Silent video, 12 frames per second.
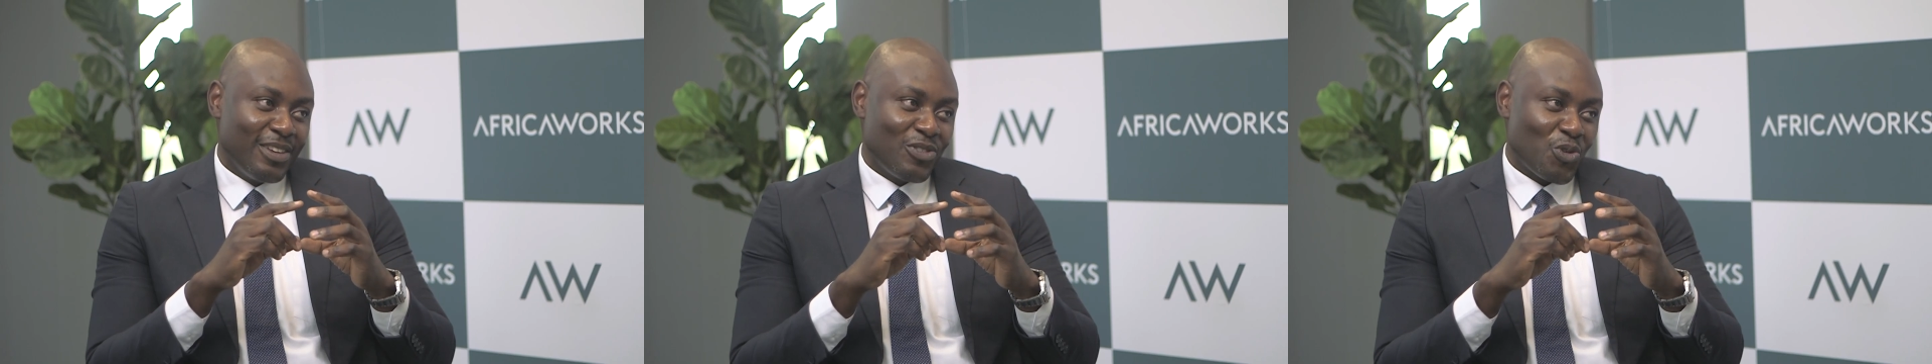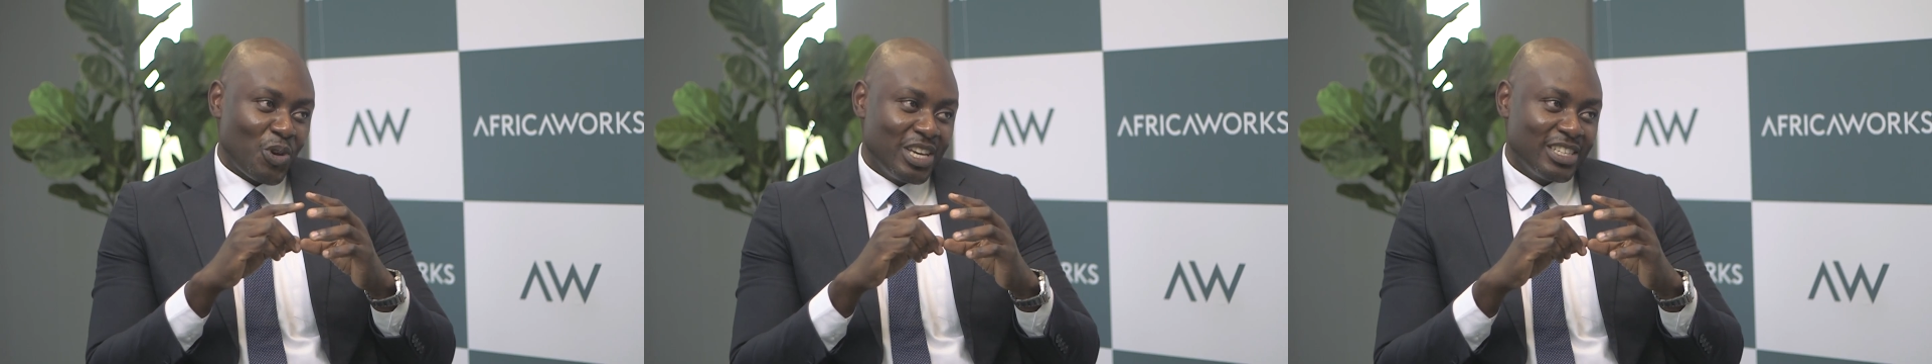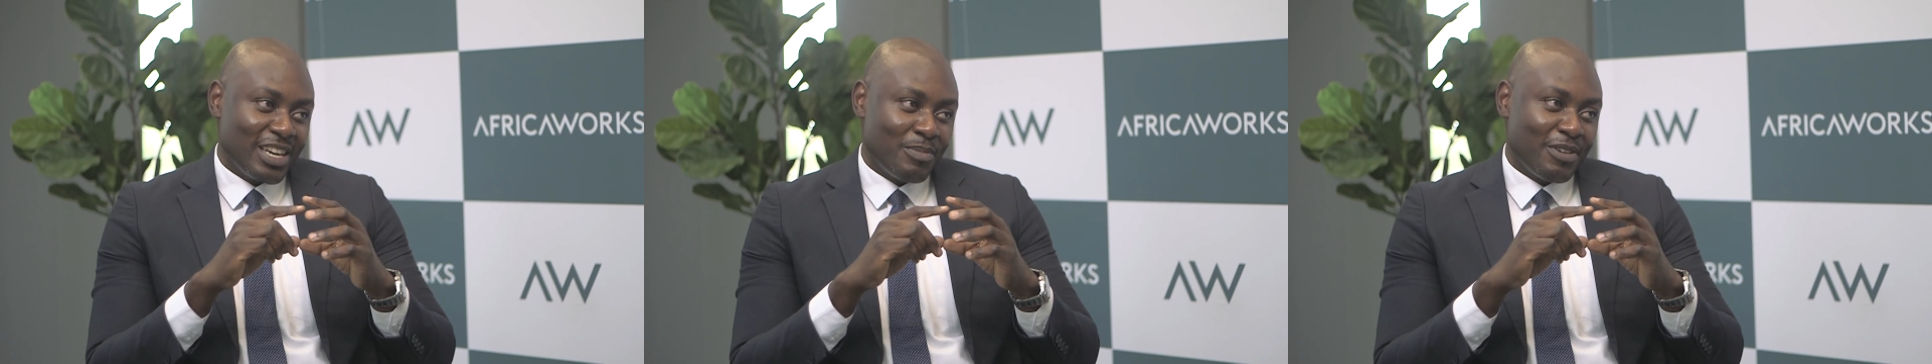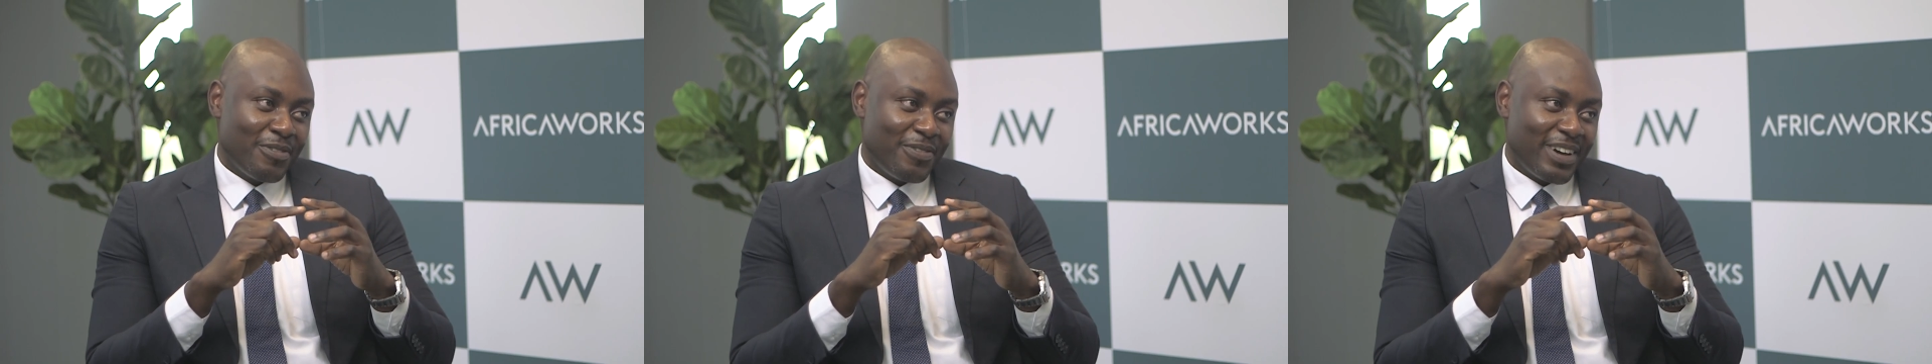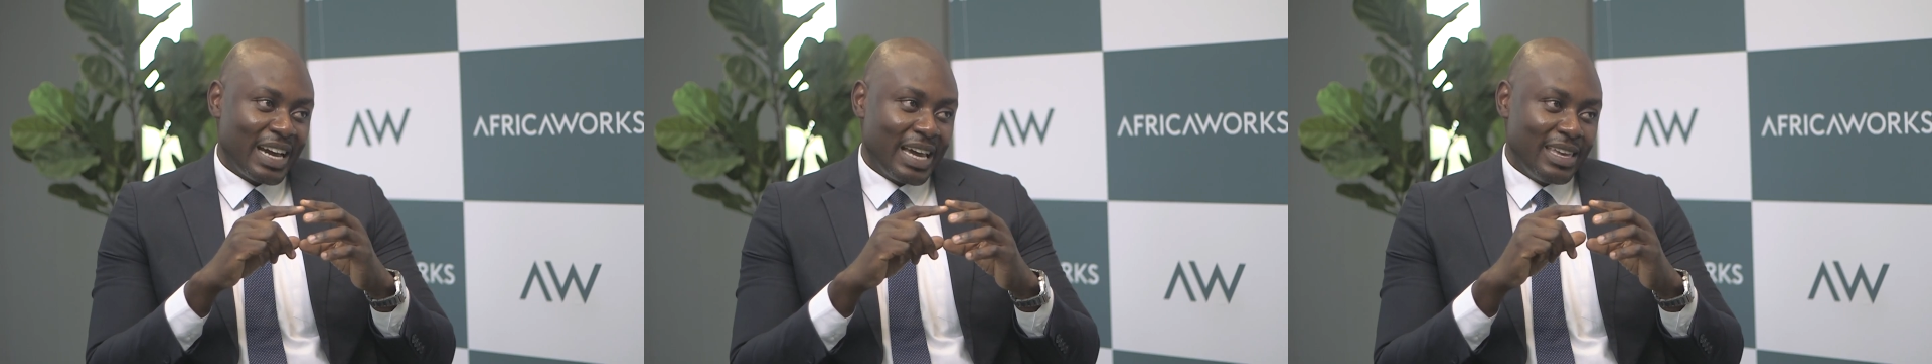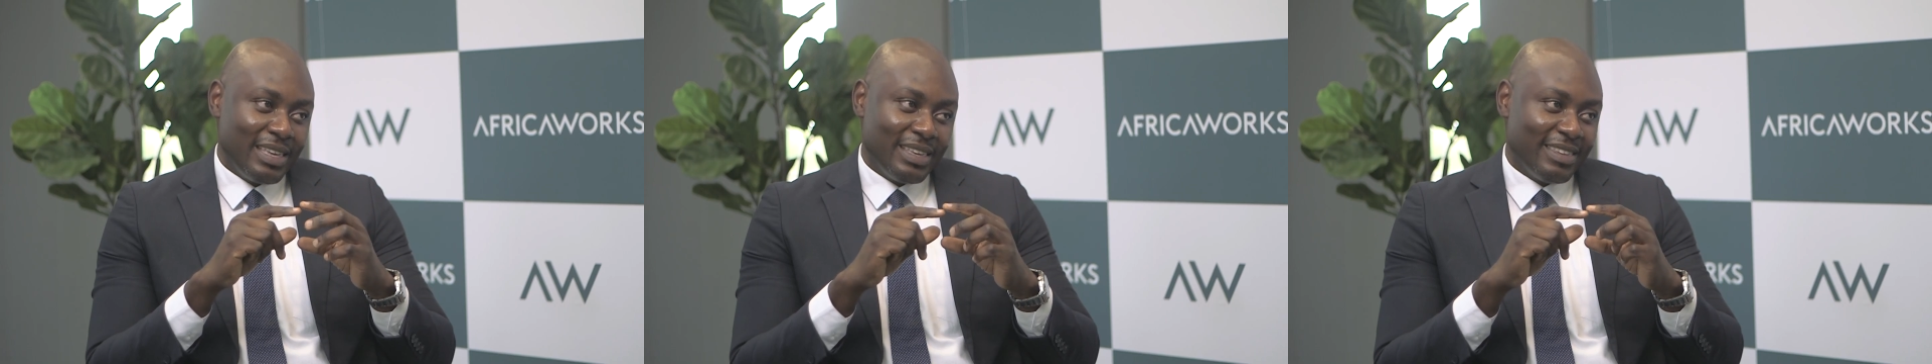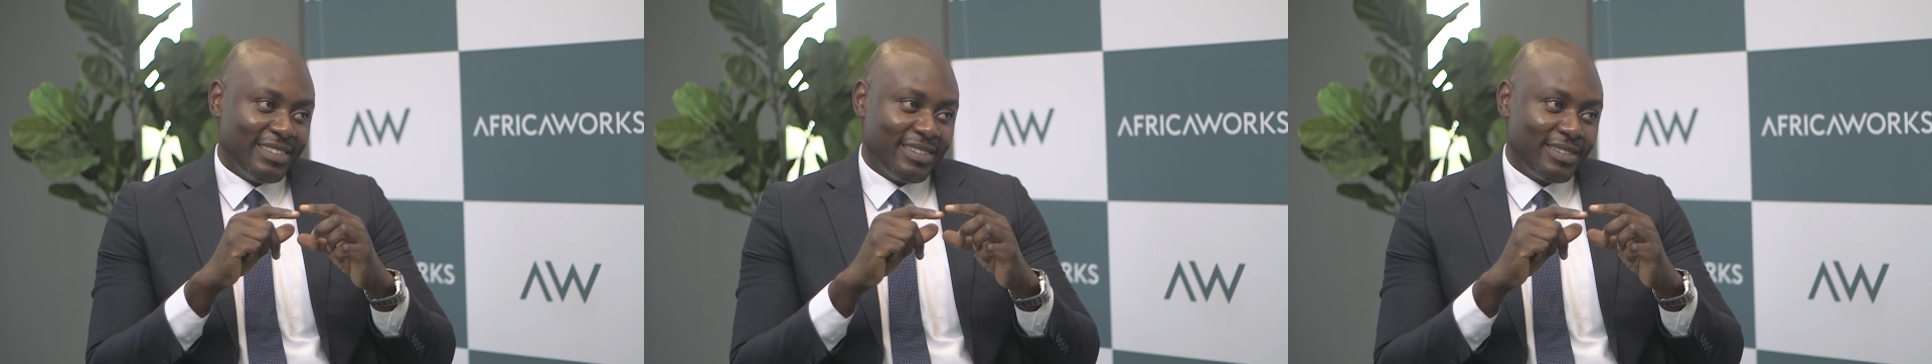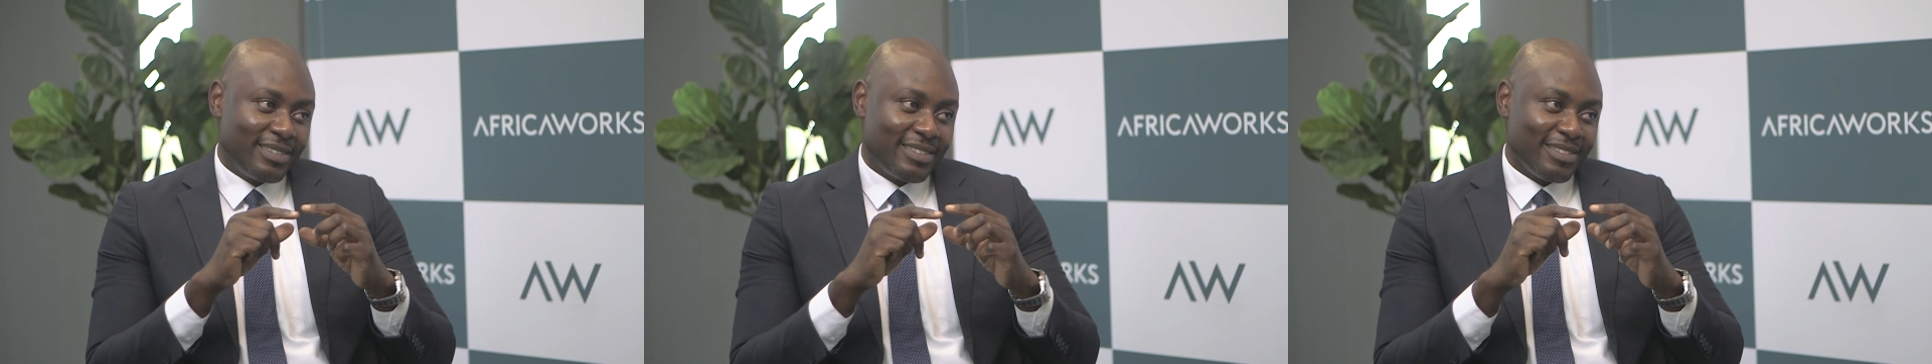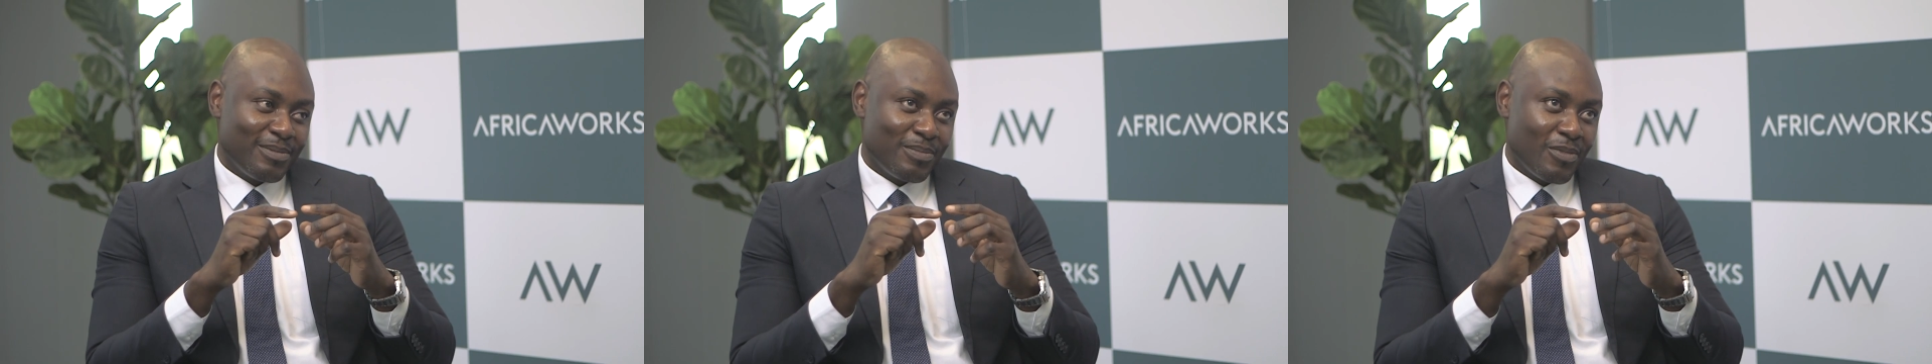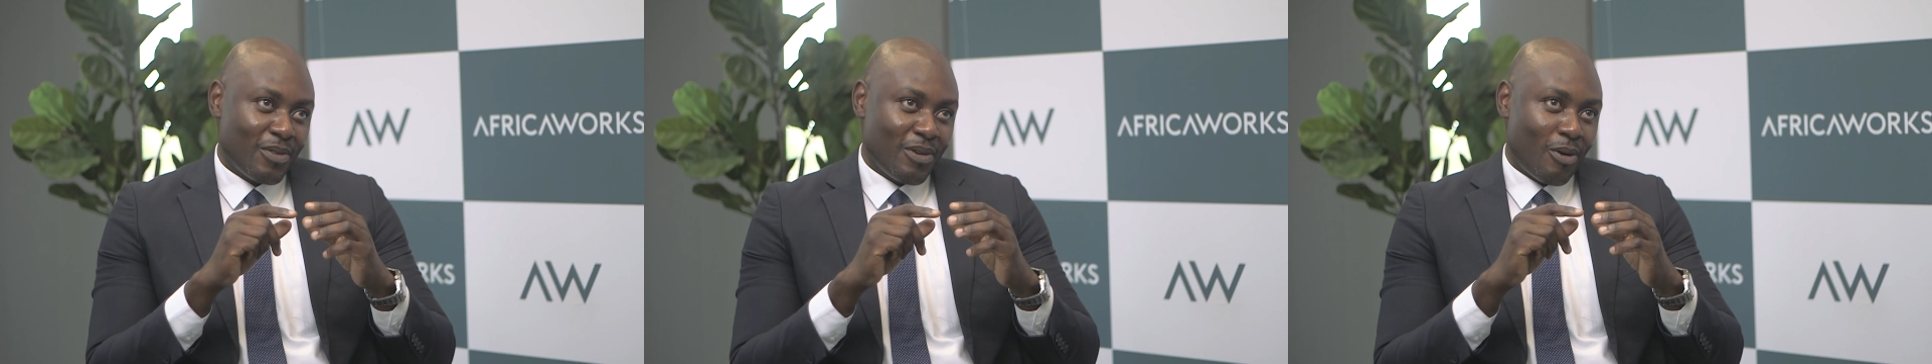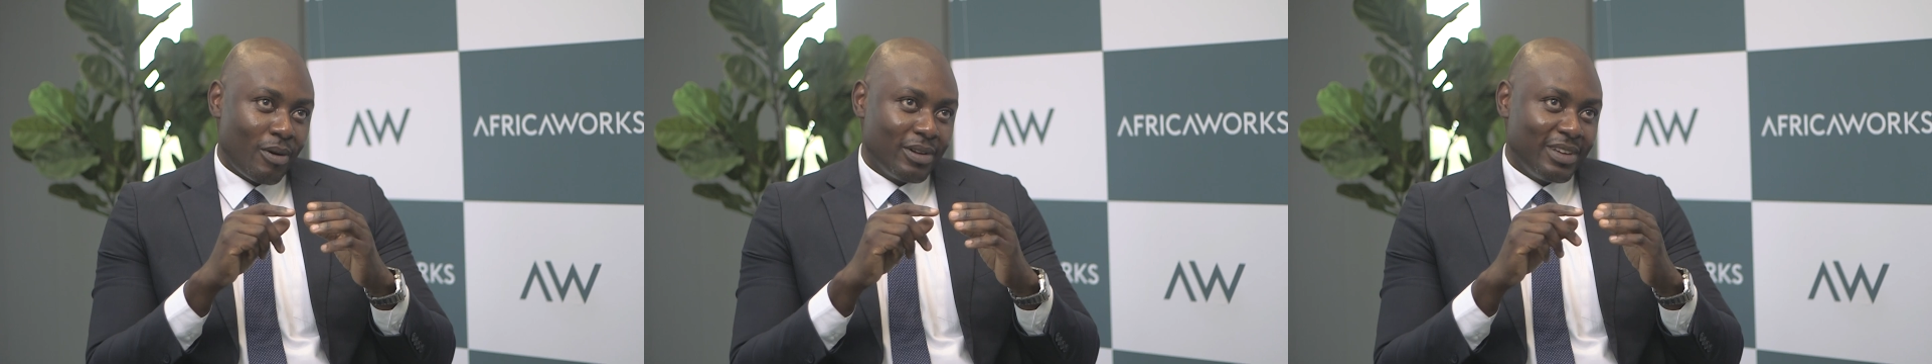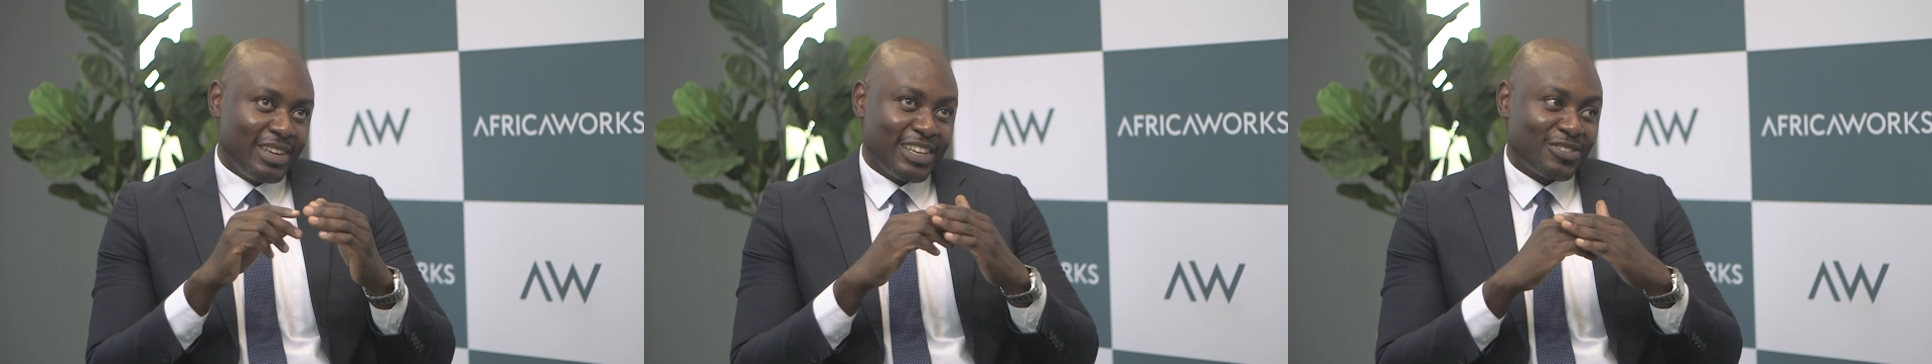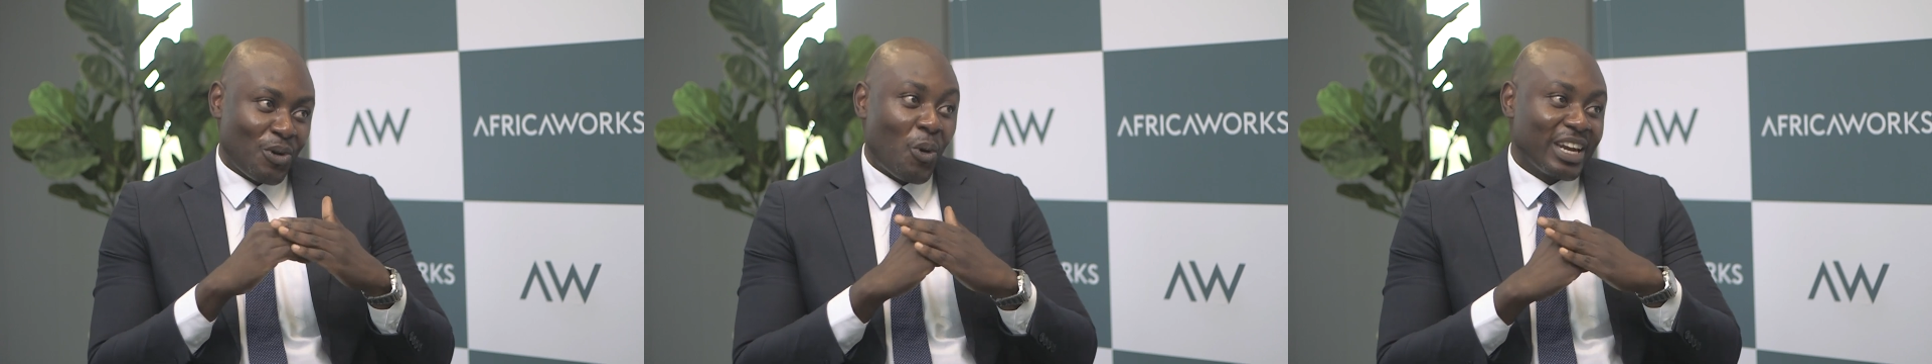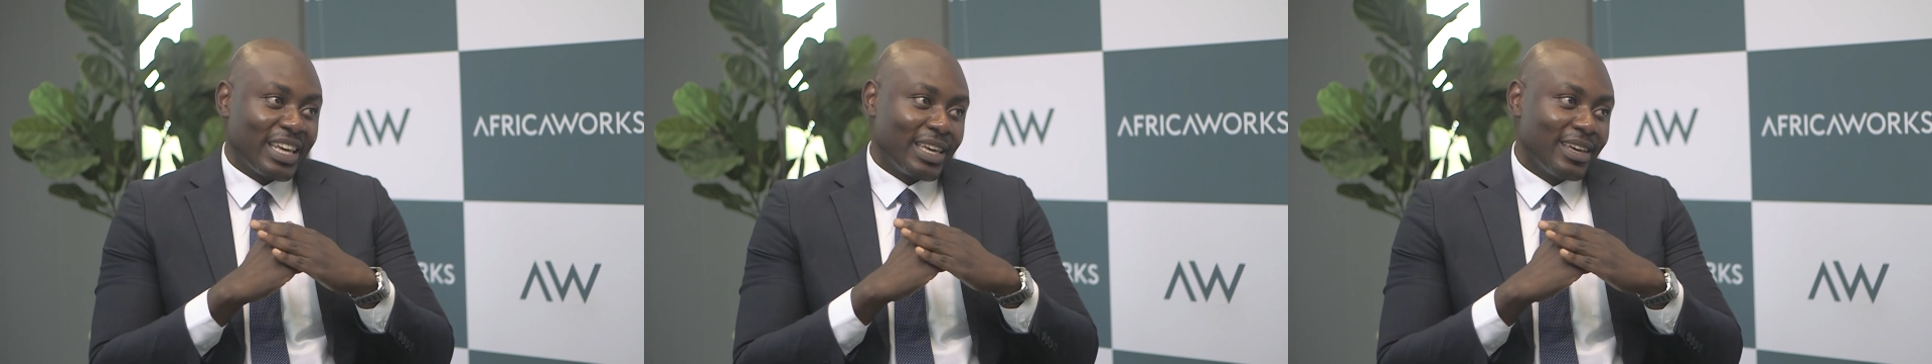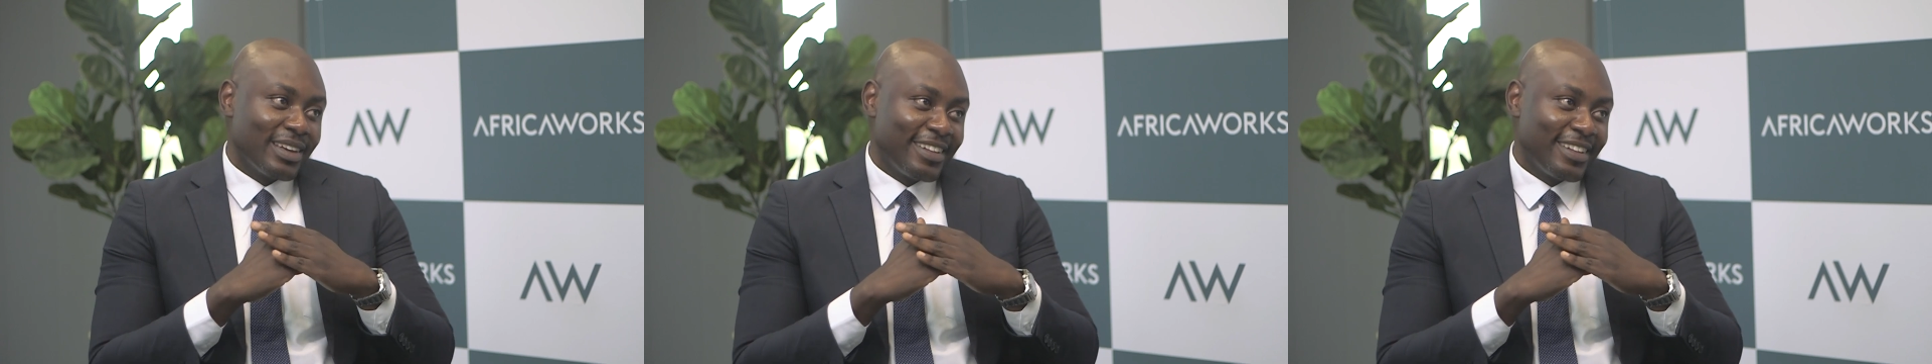So each MFI is in its own league.